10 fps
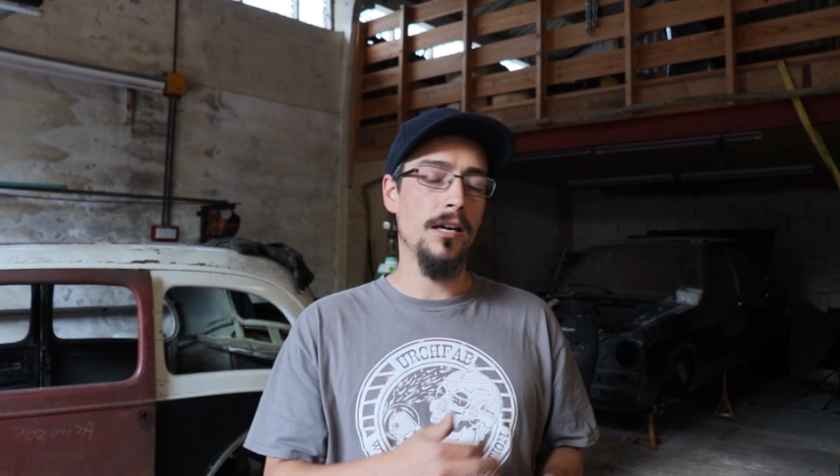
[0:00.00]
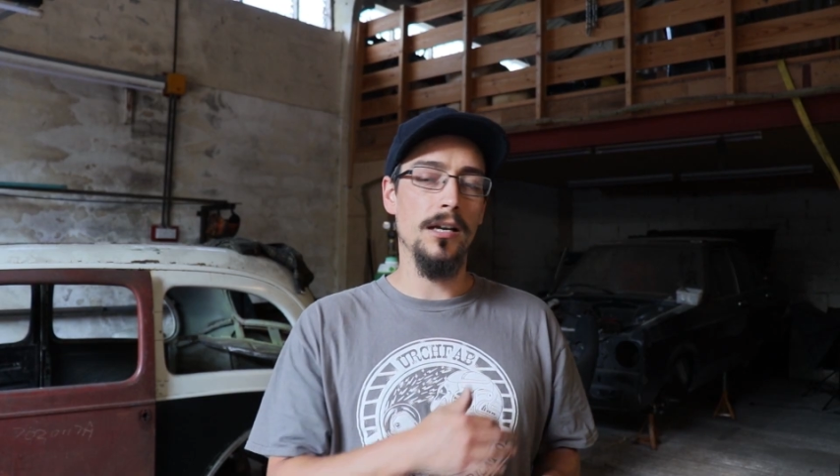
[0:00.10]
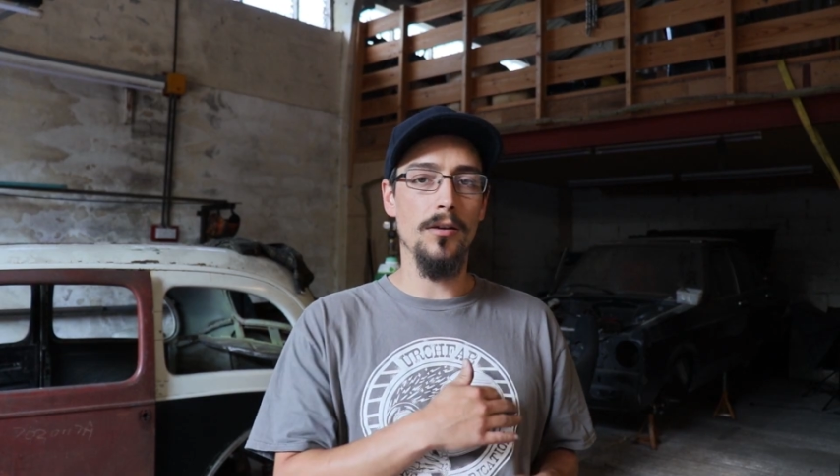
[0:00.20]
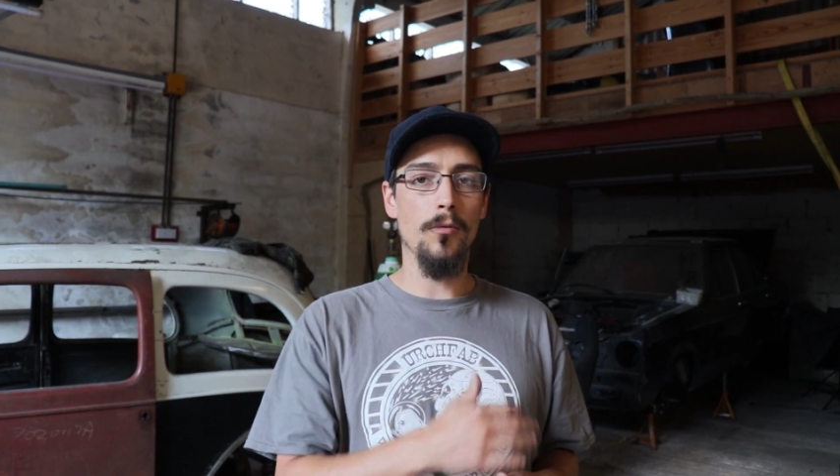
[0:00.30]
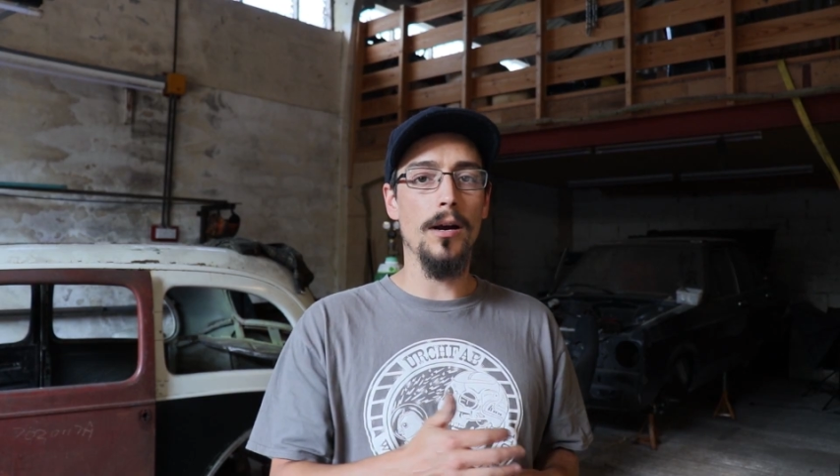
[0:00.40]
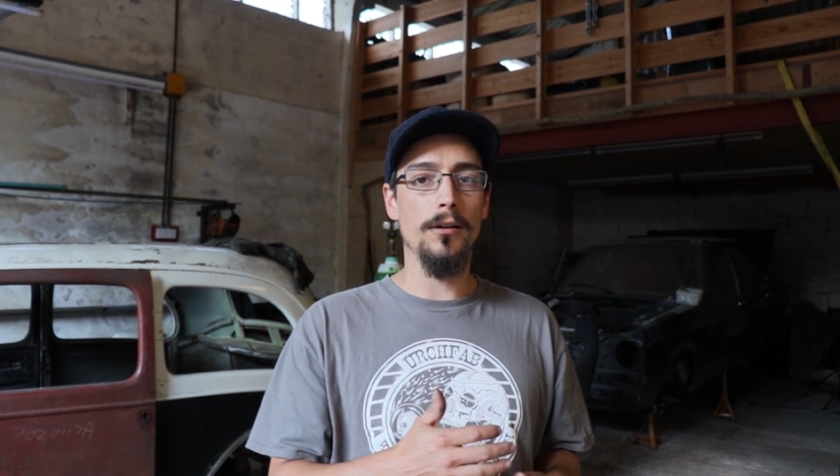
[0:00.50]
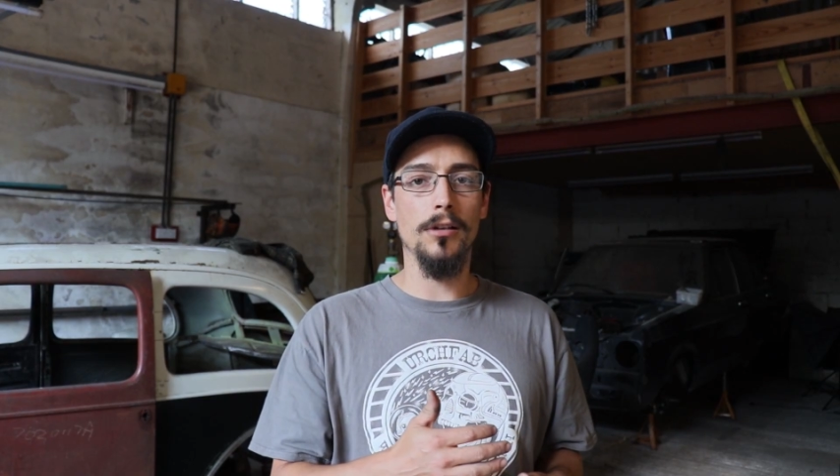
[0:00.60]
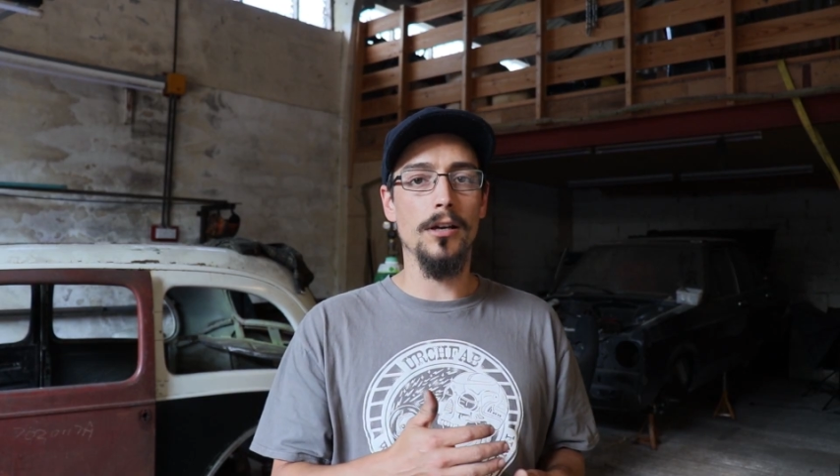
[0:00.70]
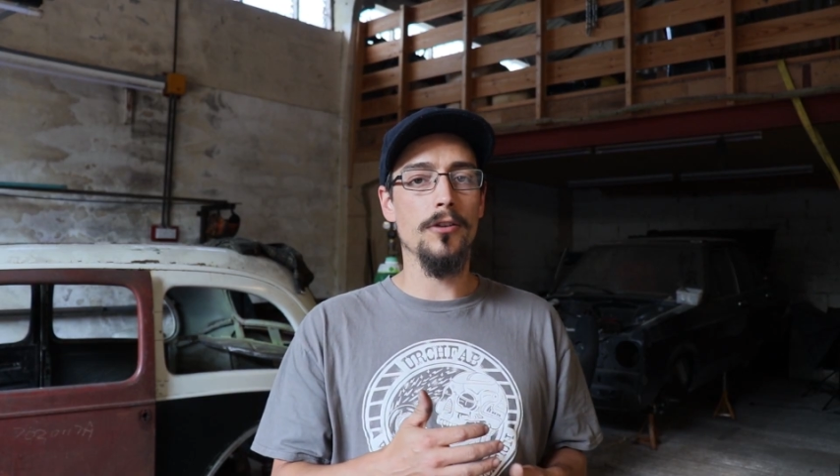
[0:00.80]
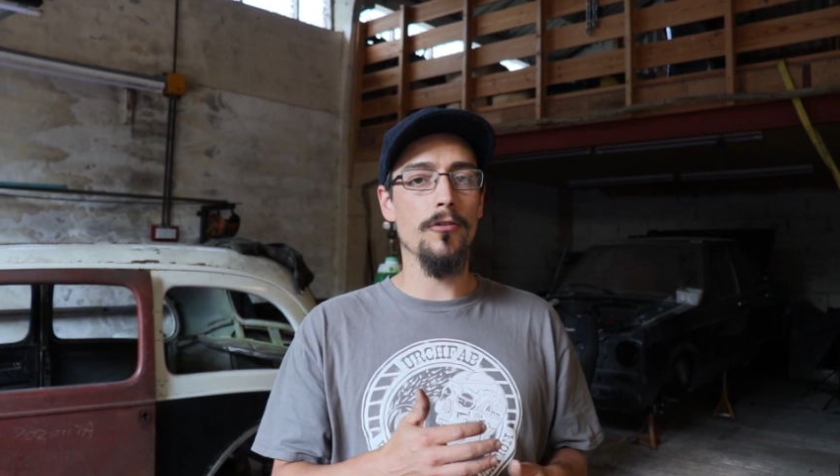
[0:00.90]
and it'll weld
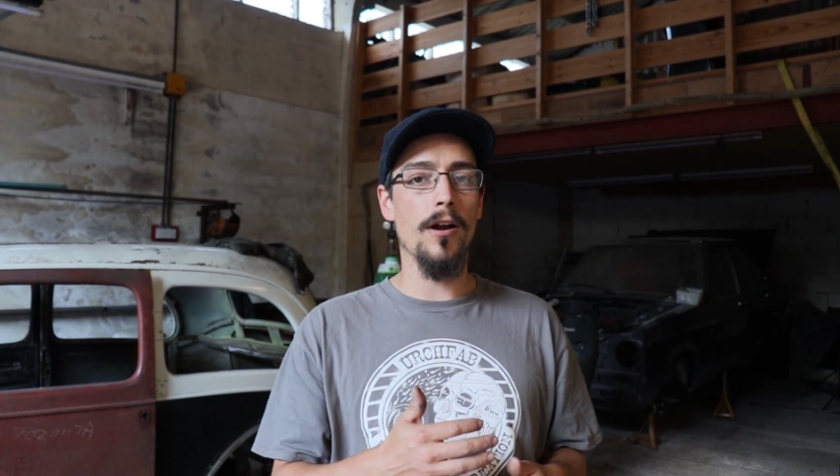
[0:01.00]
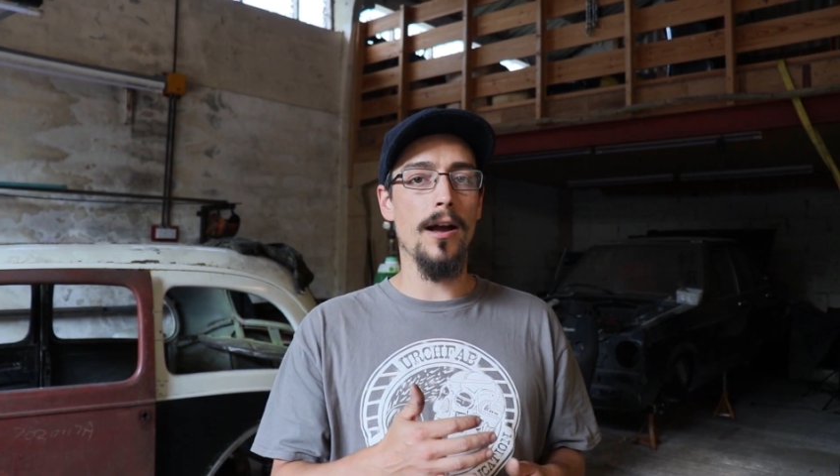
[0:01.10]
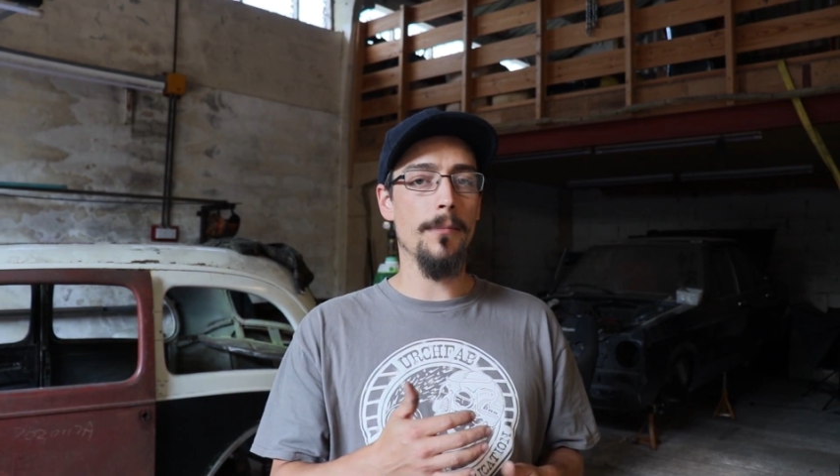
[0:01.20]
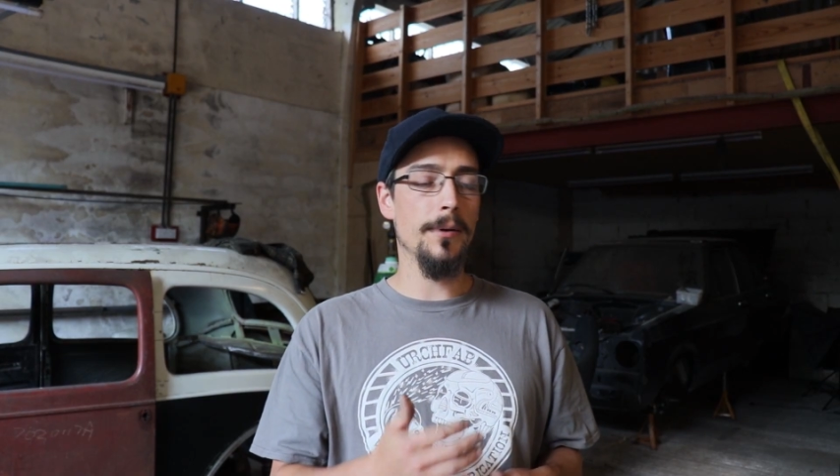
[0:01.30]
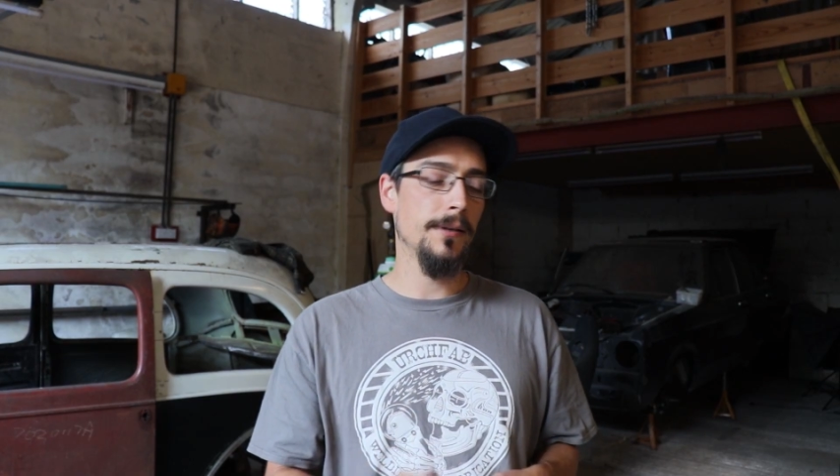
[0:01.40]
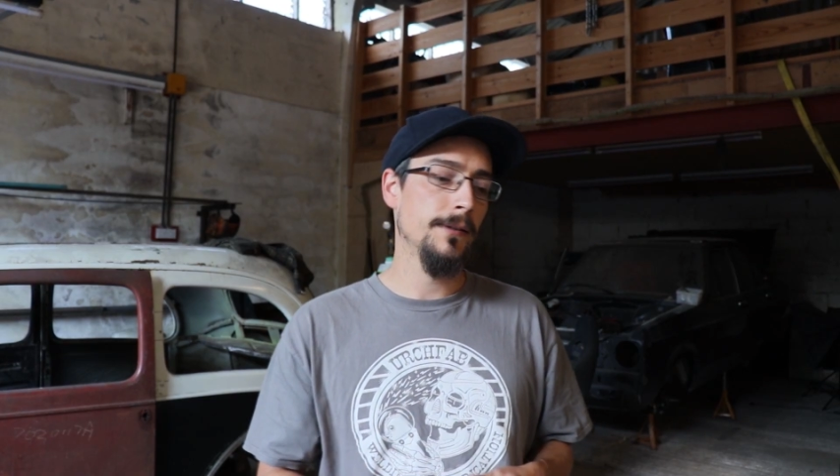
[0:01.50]
like crap.